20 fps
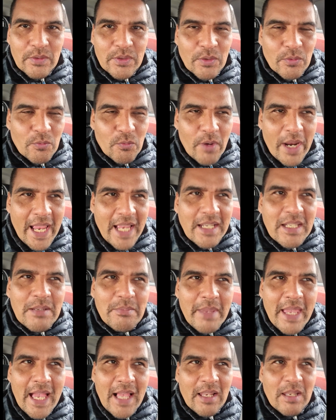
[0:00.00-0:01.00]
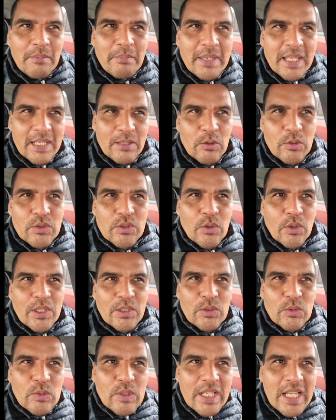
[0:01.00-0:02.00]
the random element who's going
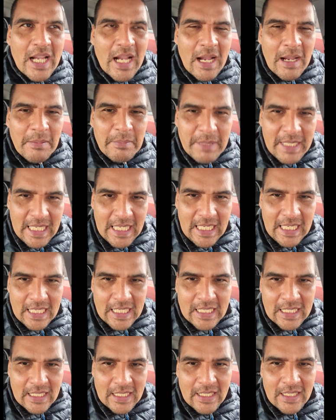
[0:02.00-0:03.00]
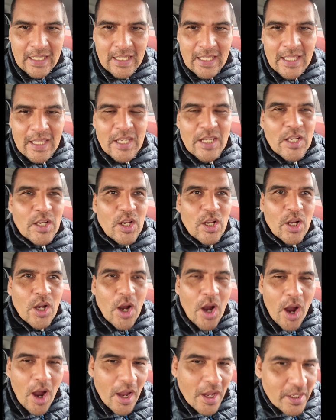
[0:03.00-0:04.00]
to come in,
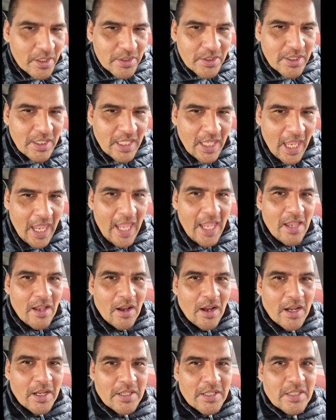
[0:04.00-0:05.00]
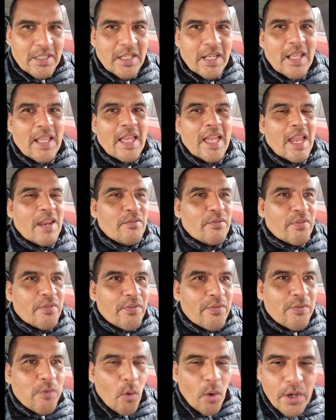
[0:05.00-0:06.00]
cause chaos, and
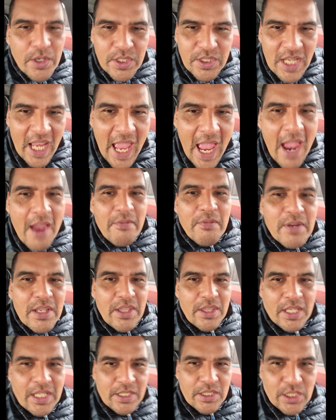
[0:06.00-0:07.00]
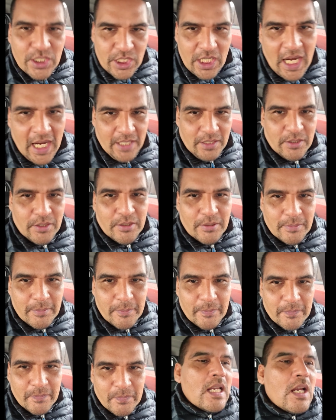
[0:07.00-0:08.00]
force everything to change.
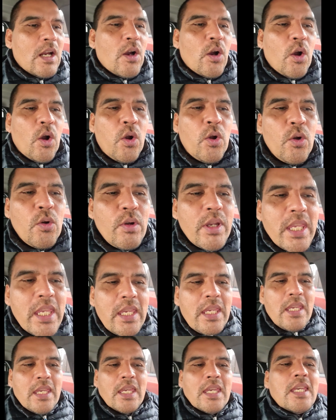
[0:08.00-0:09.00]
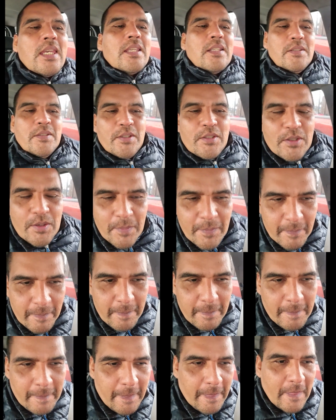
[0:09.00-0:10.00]
Who he is
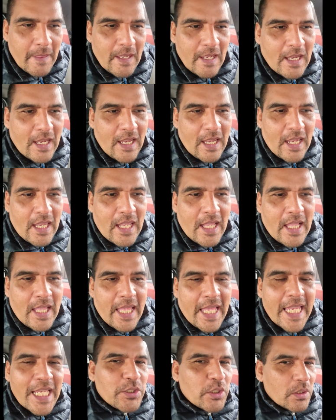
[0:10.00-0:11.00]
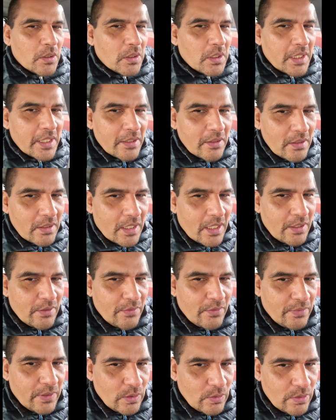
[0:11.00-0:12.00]
a little
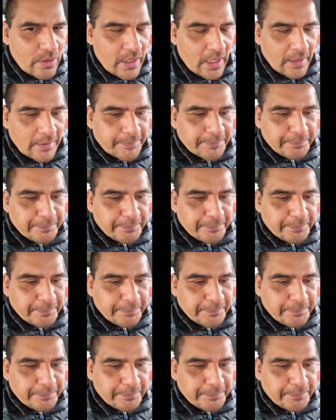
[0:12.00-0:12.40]
confusing.